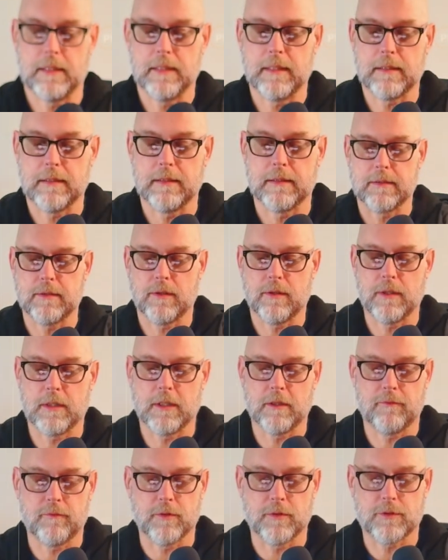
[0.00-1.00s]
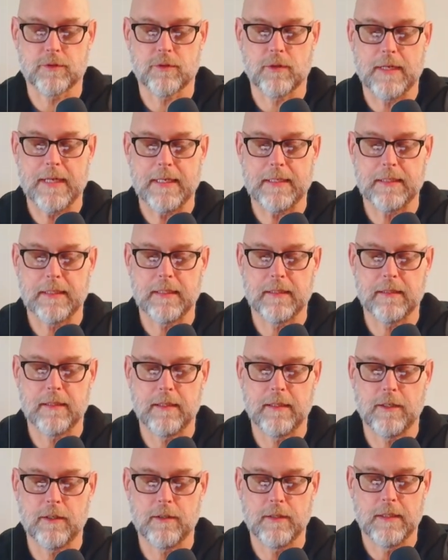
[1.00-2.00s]
the target for tracking
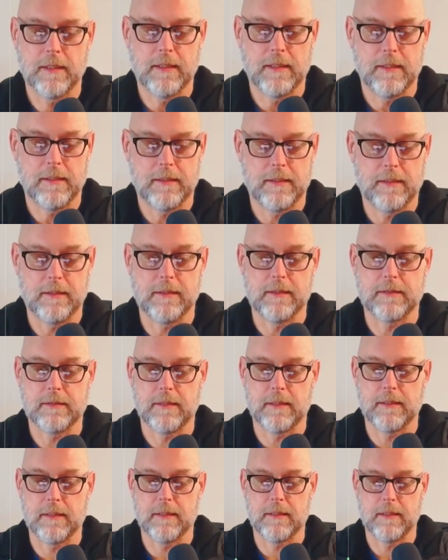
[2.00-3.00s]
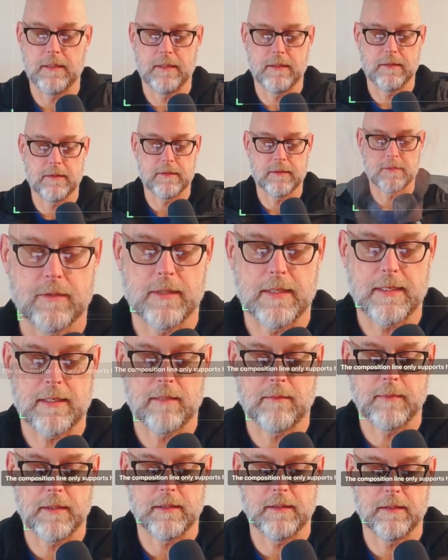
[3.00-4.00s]
there. Now you see that it is tracking
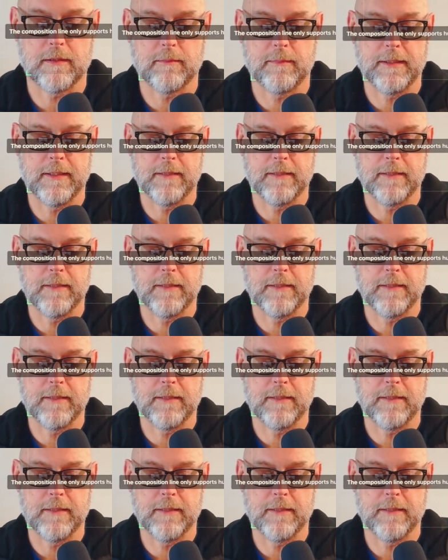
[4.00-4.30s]
me a little bit.